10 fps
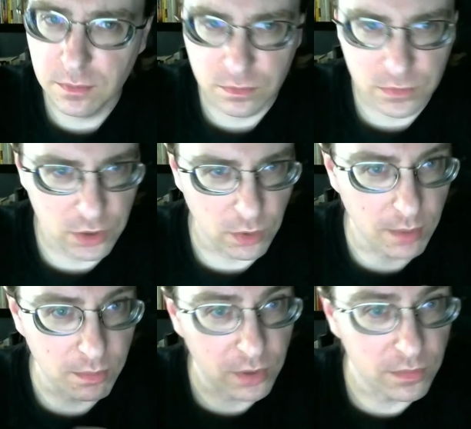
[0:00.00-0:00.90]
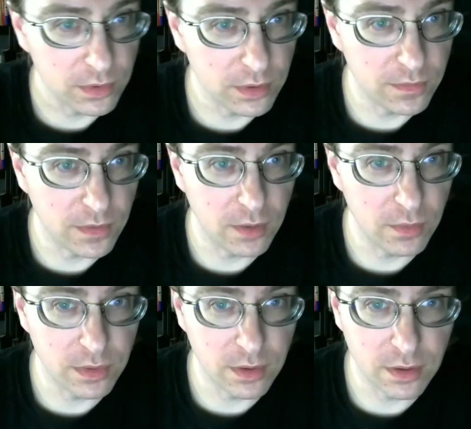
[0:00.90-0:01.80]
So I'm perfectly fine
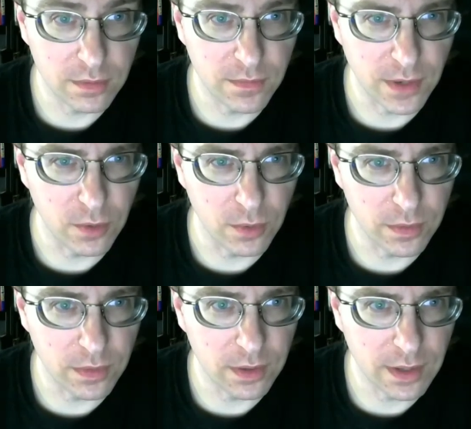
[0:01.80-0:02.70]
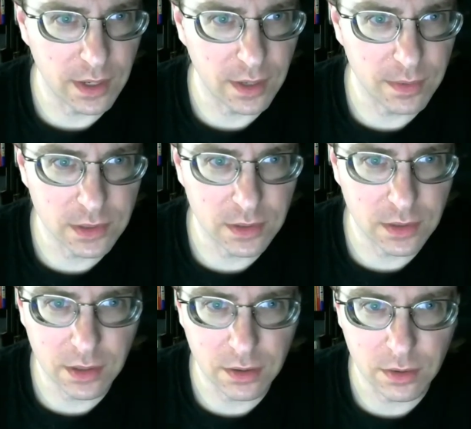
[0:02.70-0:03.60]
with the firework thing that happens at the
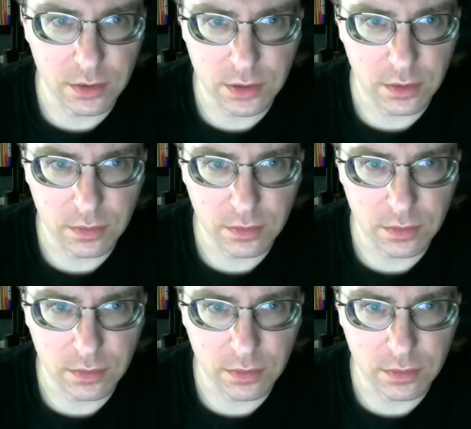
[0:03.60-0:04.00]
end also.